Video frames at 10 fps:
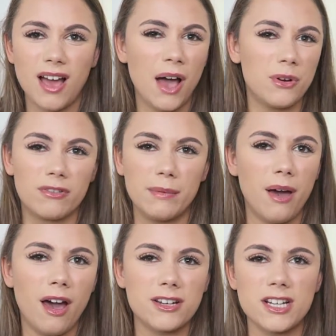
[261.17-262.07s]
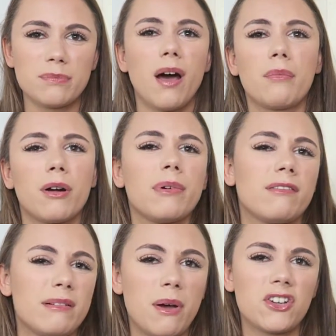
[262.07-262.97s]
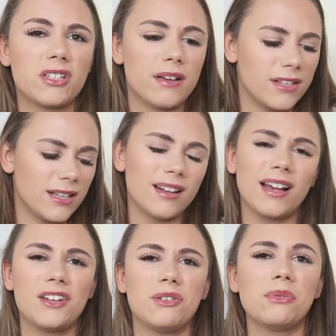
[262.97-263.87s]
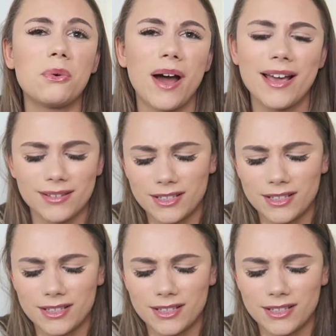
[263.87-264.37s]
I would repurchase, but I'll probably repurchase another scent like I do always.